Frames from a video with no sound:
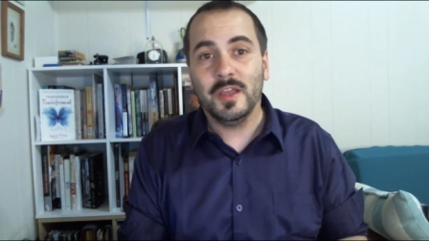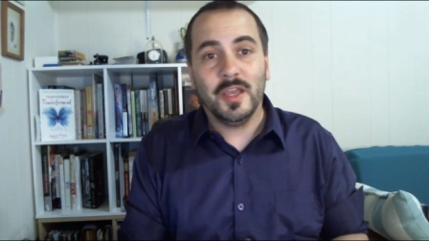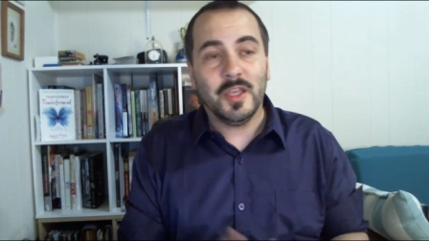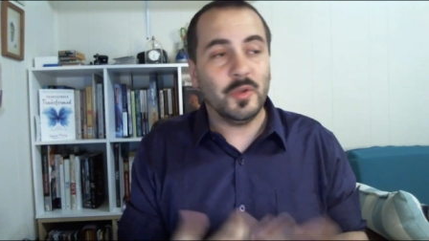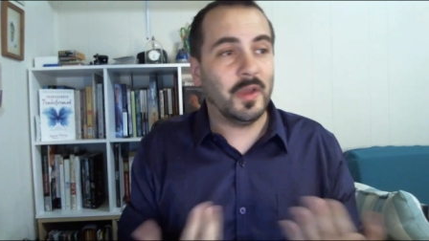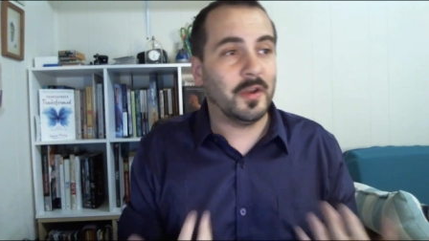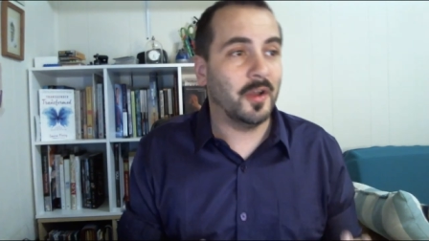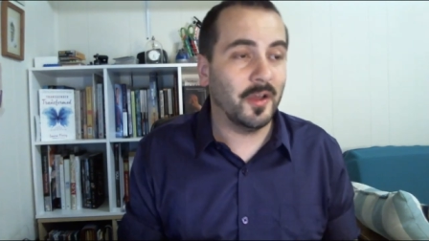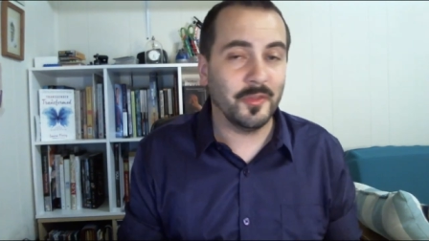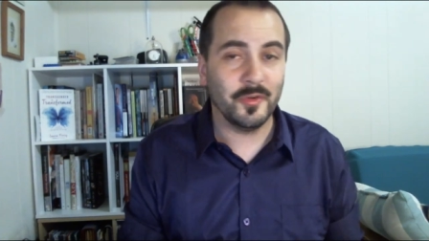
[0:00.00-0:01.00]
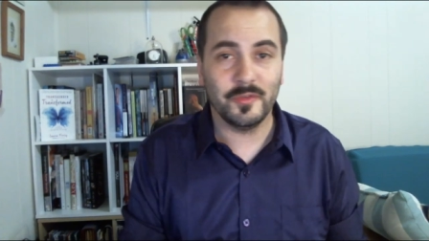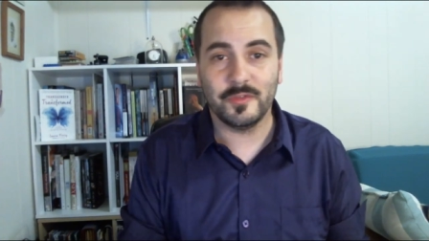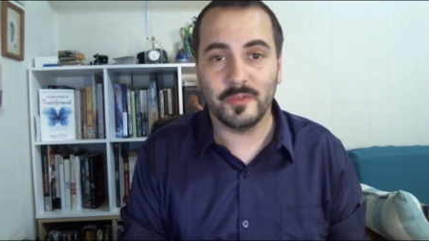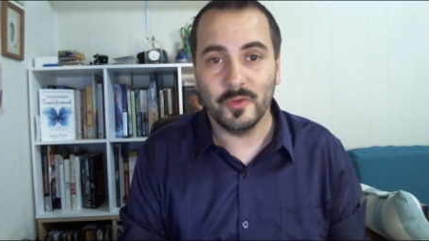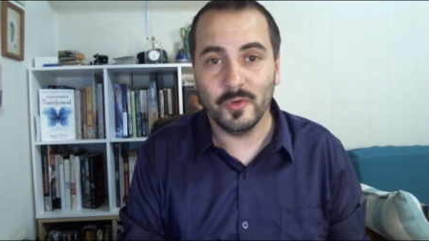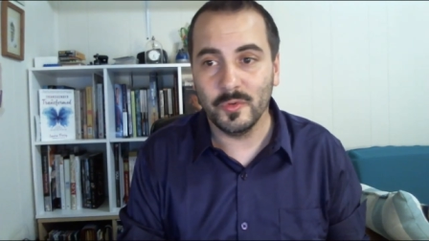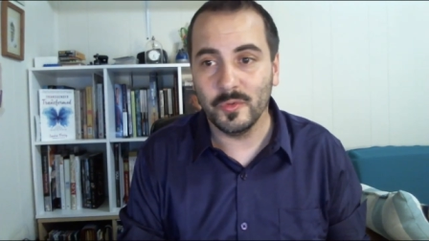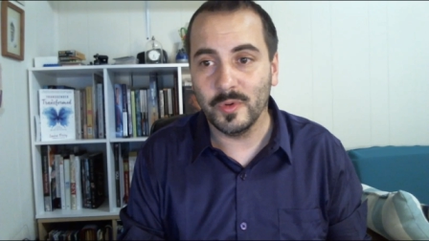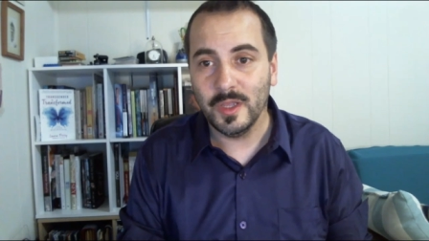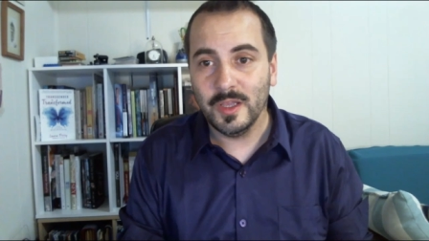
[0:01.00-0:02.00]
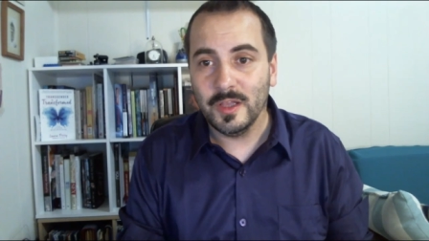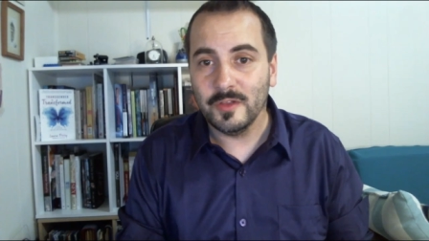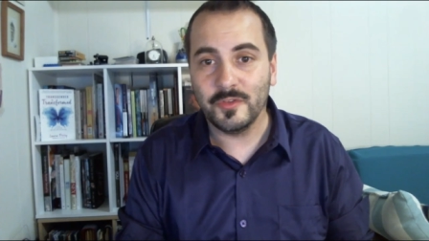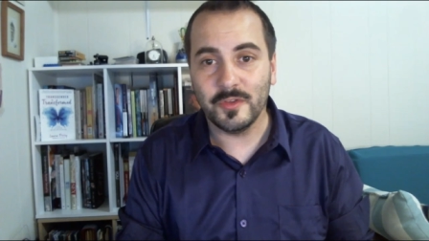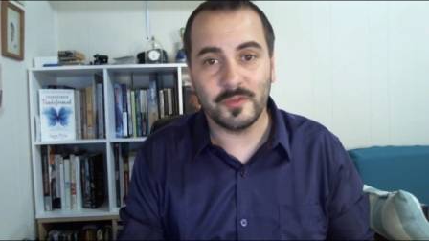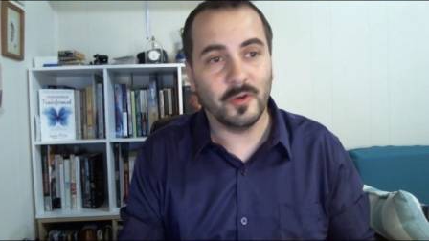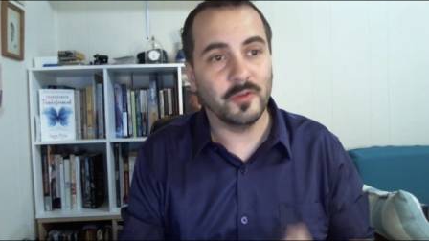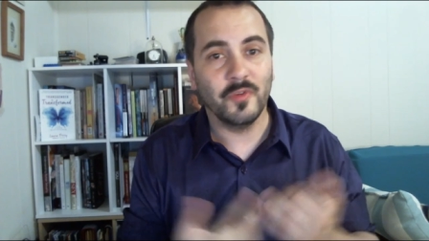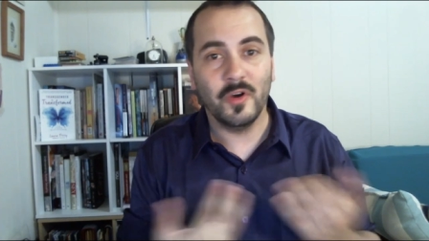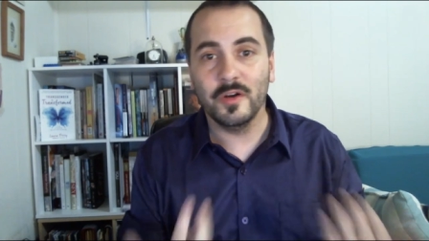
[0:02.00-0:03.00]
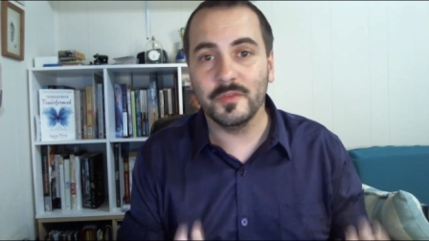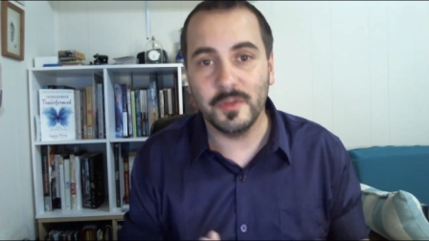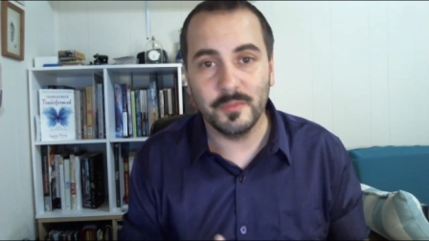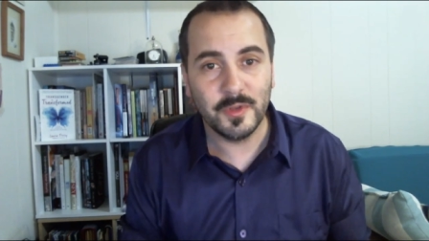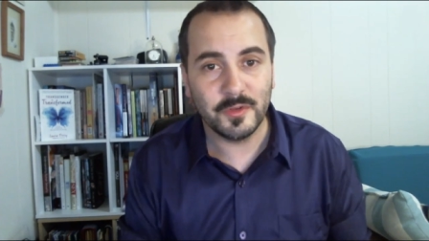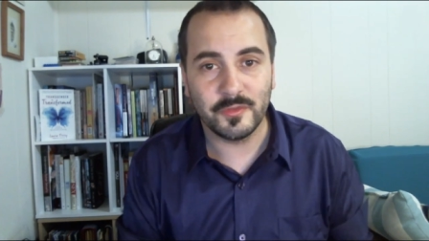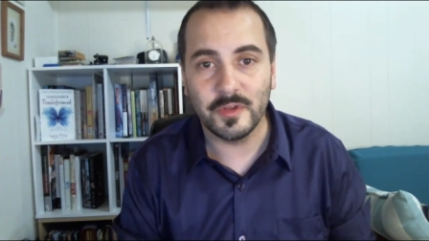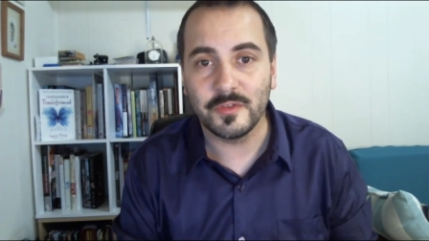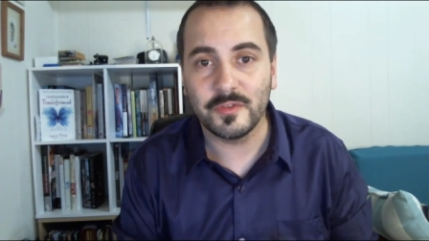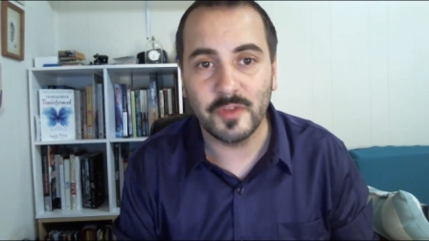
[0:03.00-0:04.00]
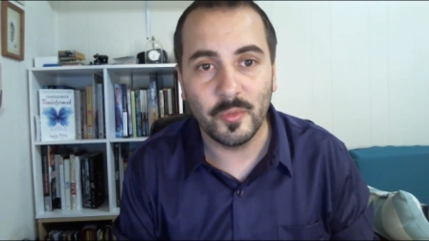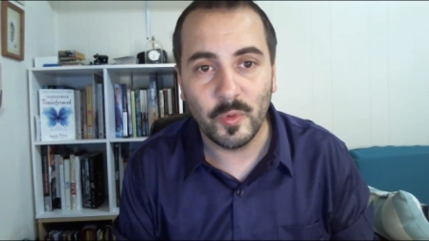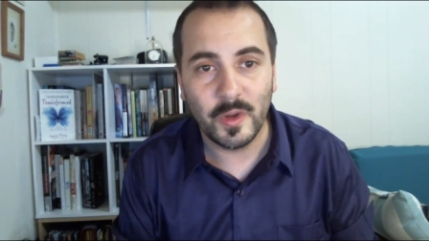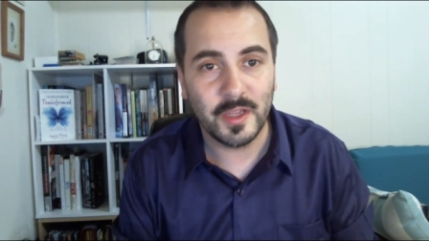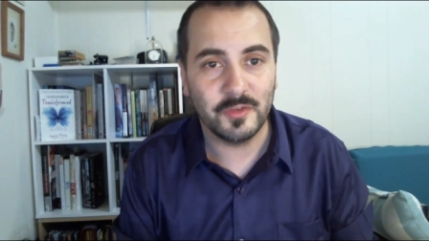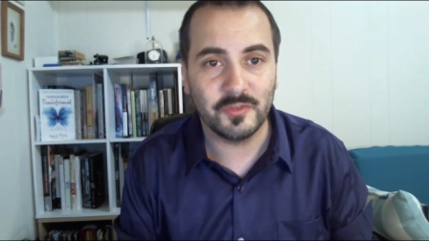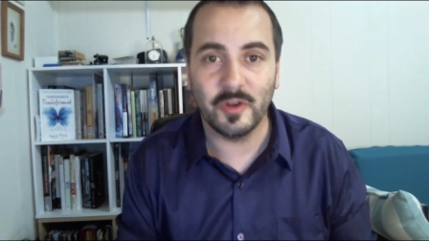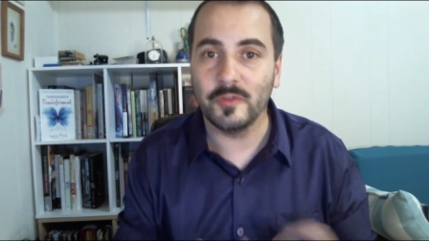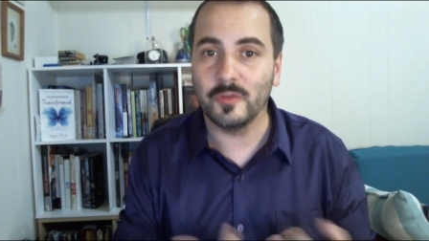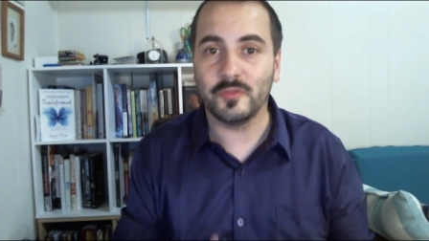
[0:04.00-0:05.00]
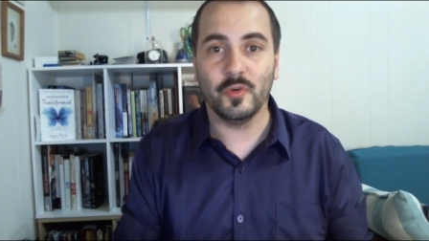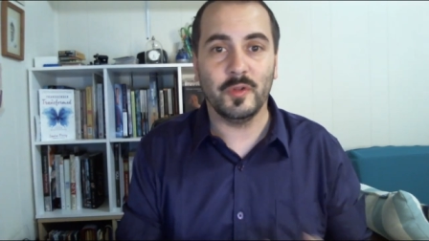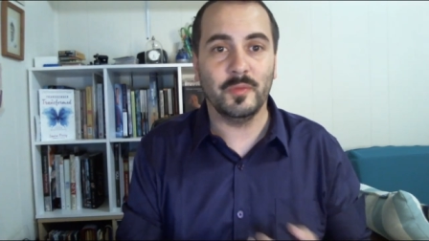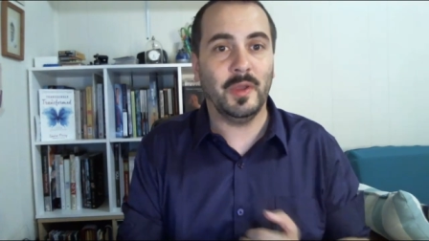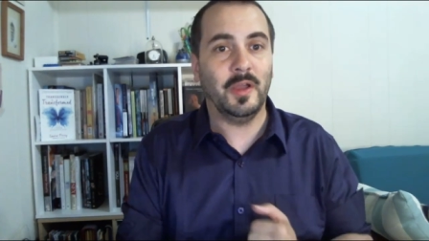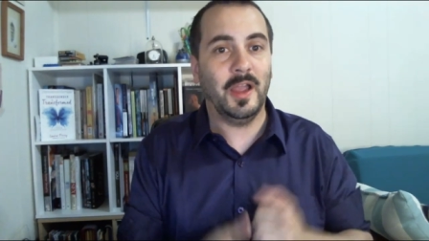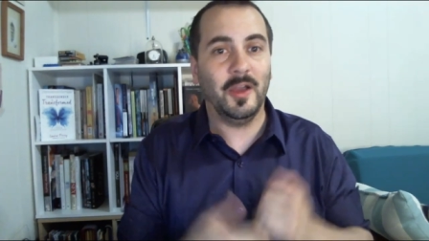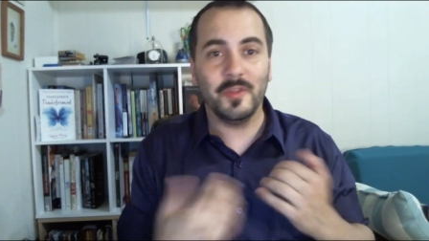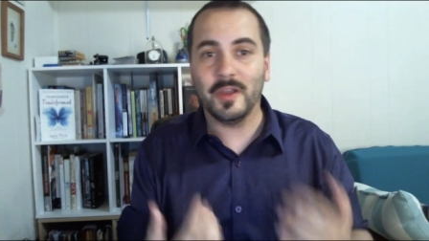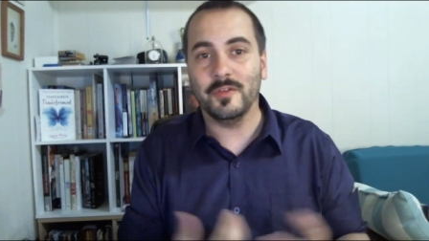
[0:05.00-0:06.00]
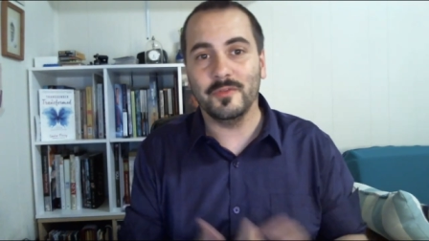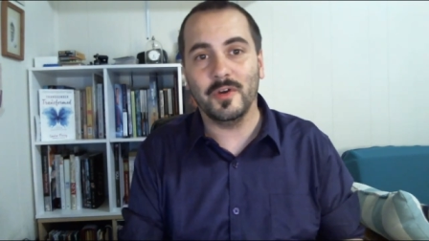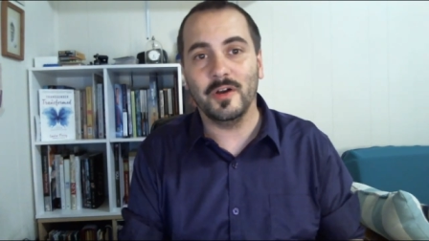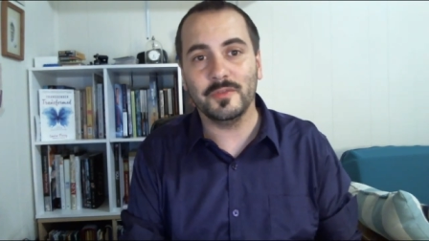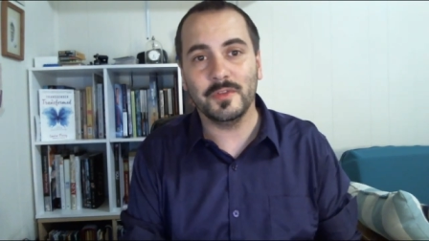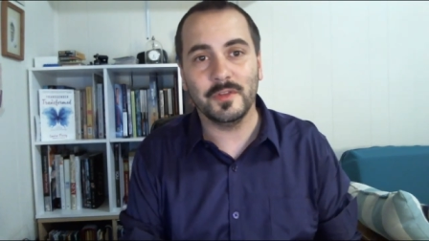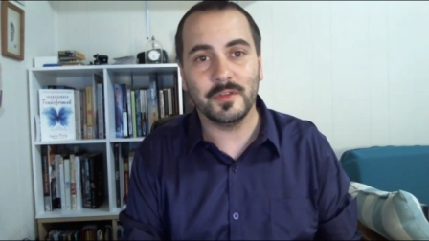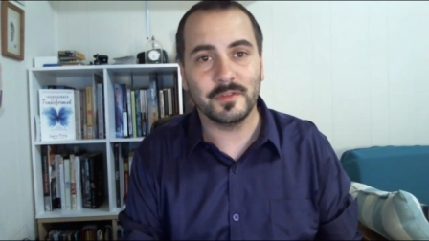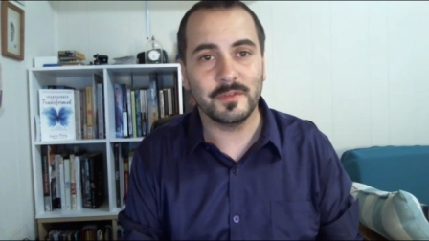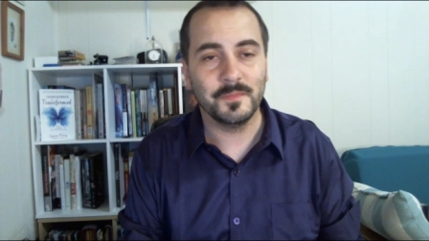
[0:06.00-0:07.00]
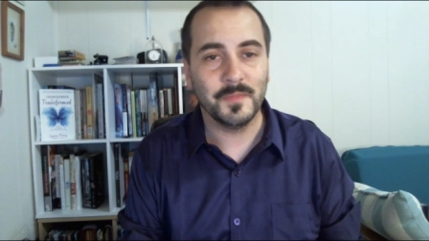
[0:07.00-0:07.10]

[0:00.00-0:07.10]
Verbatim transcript: You had others who just are involved in the ministry in some way, sharing their story about how they got involved in this.